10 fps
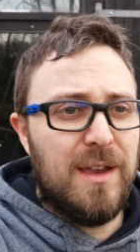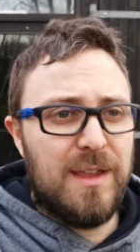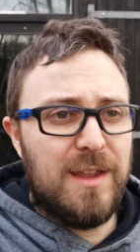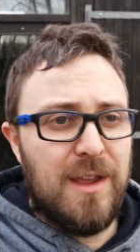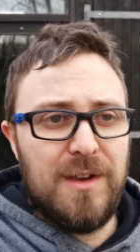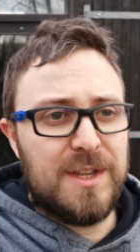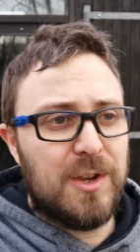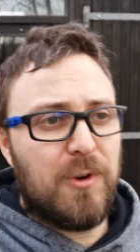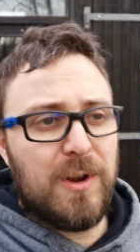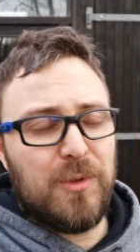You know, it's
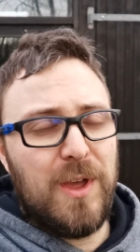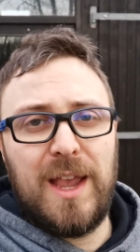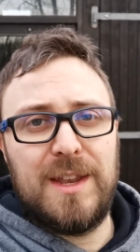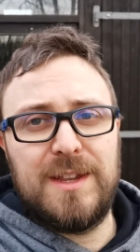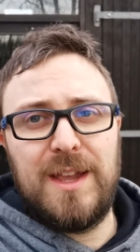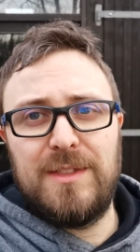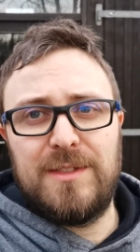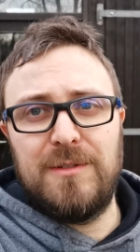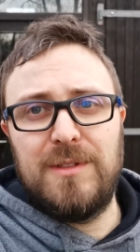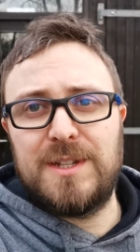incredible that I get to
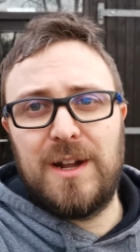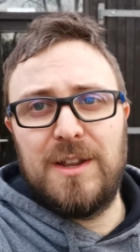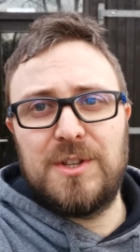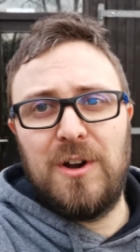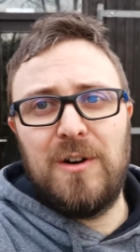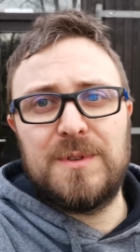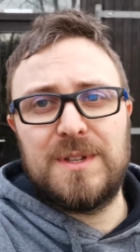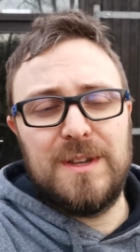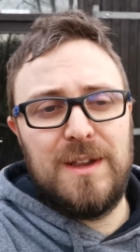do these kind of jobs.